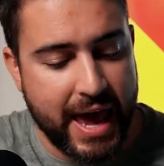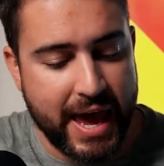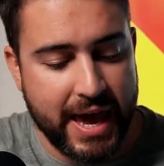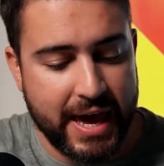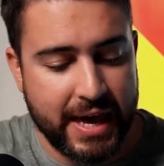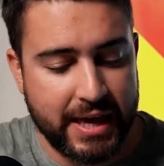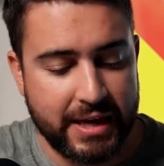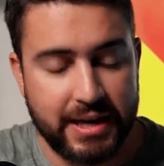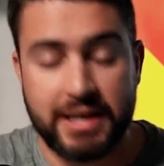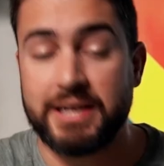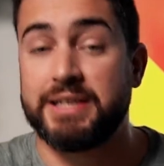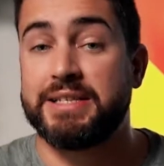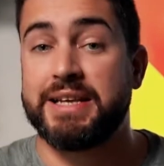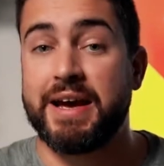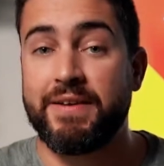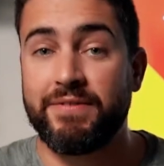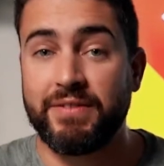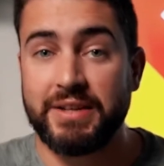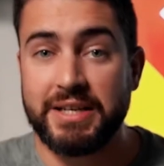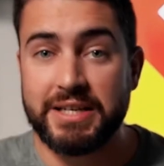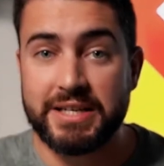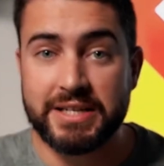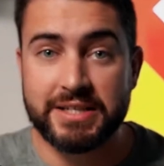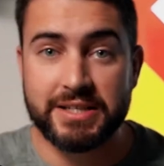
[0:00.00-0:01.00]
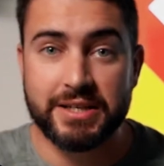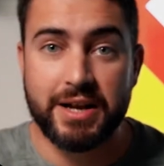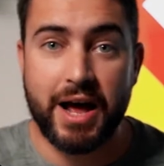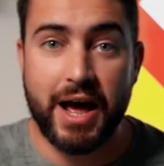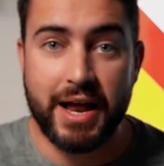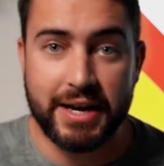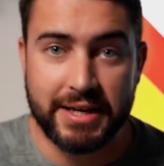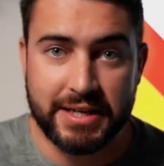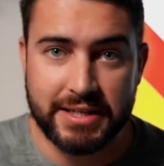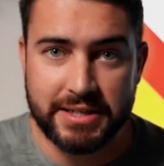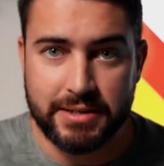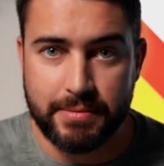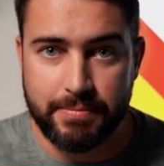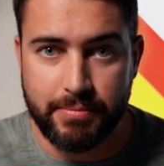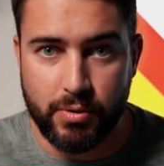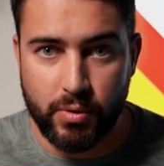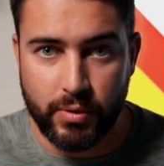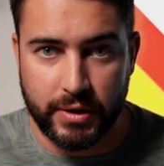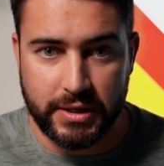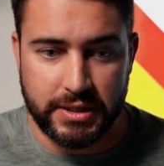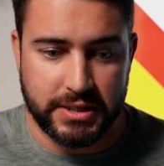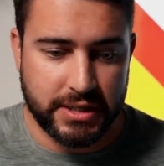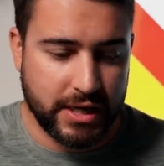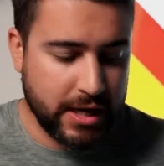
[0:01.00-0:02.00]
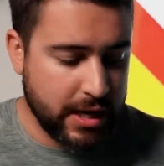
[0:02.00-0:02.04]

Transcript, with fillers: and it definitely does not disappoint